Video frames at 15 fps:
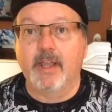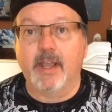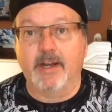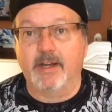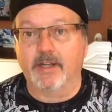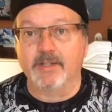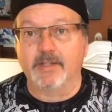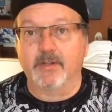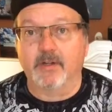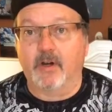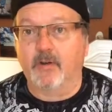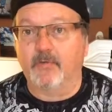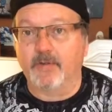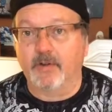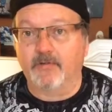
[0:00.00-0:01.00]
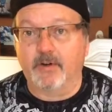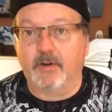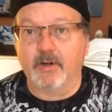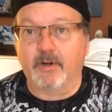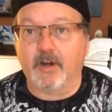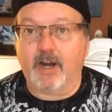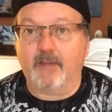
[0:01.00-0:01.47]
It doesn't know if you're
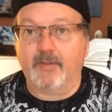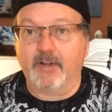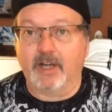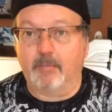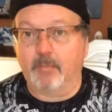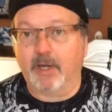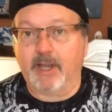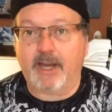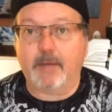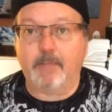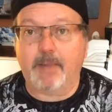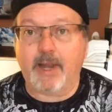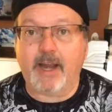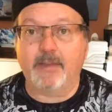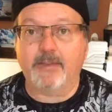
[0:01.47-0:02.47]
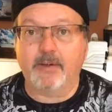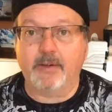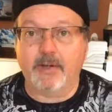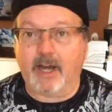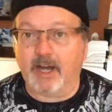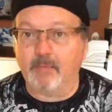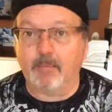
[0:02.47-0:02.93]
photographing a black
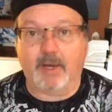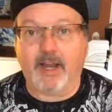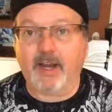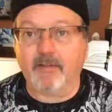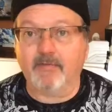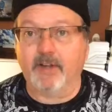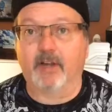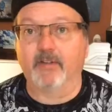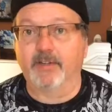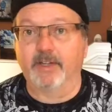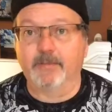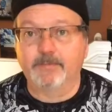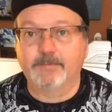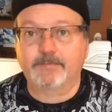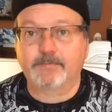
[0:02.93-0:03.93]
panther on black velvet,